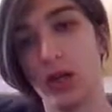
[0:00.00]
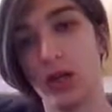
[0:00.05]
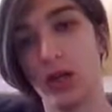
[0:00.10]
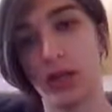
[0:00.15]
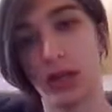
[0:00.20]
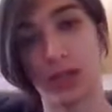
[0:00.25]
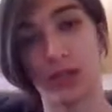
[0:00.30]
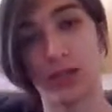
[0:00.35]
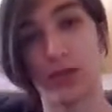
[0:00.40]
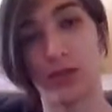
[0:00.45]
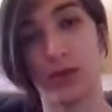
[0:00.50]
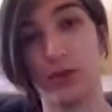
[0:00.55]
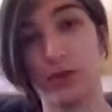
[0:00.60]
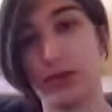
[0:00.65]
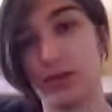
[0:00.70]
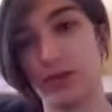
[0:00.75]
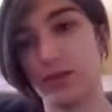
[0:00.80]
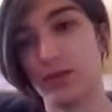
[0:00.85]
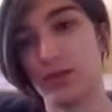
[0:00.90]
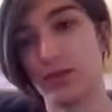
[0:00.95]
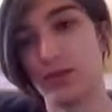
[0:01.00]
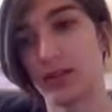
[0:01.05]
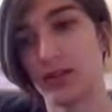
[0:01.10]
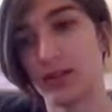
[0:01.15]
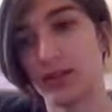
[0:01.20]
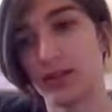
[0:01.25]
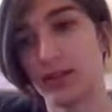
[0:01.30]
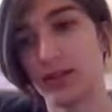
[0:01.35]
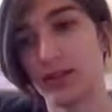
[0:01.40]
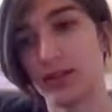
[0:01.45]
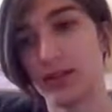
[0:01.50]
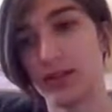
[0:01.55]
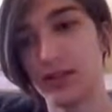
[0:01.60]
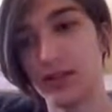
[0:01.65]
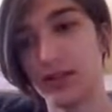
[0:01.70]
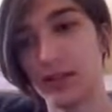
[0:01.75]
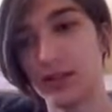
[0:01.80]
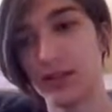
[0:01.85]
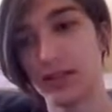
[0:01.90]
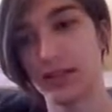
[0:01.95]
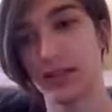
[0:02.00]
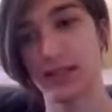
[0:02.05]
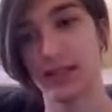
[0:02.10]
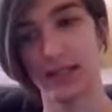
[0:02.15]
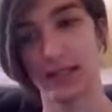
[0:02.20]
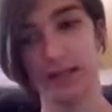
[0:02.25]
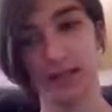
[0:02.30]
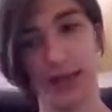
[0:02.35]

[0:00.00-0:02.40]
Gliscor or Scizor, so Decidueye is going to seem